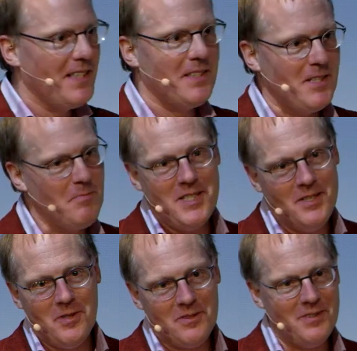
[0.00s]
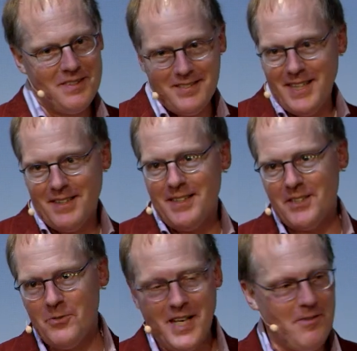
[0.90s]
that's, that's basically what, what, yeah,
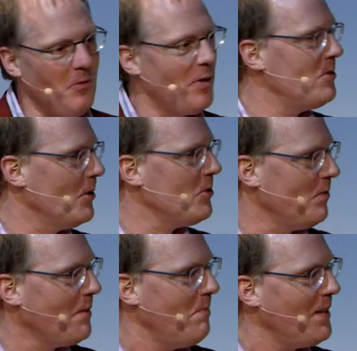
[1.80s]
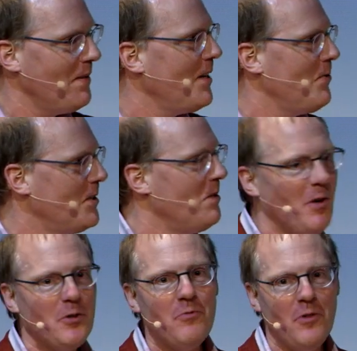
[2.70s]
that's what I've always done. So like pick the thing which is the
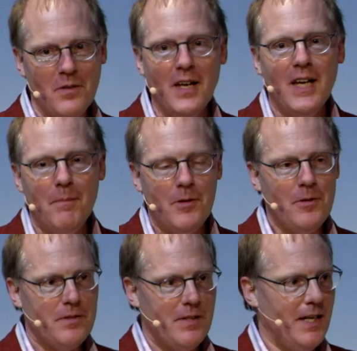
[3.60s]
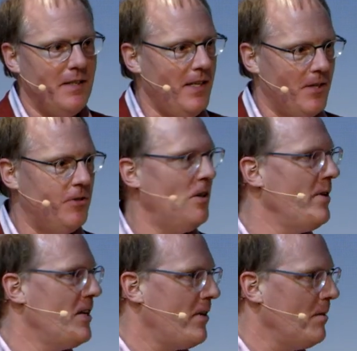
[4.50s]
most fun because IT is so
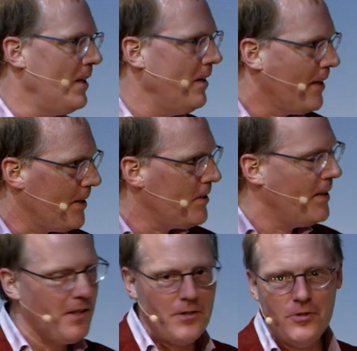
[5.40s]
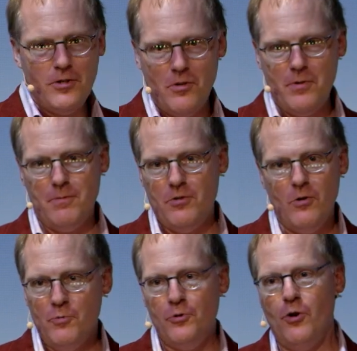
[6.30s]
incredibly large and there's so,
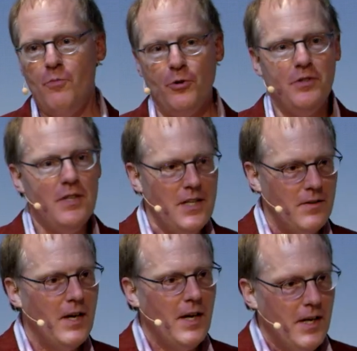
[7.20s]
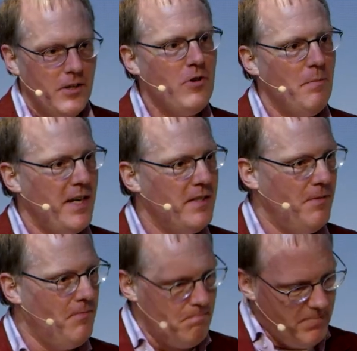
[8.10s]
so, so much need. You can
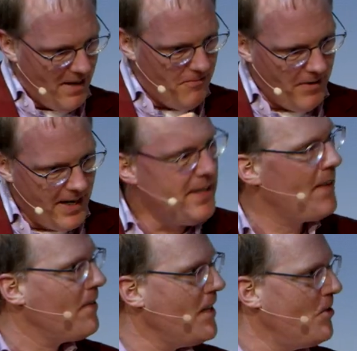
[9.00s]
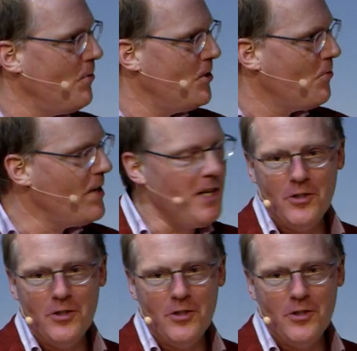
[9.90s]
basically, yeah, find that niche which you really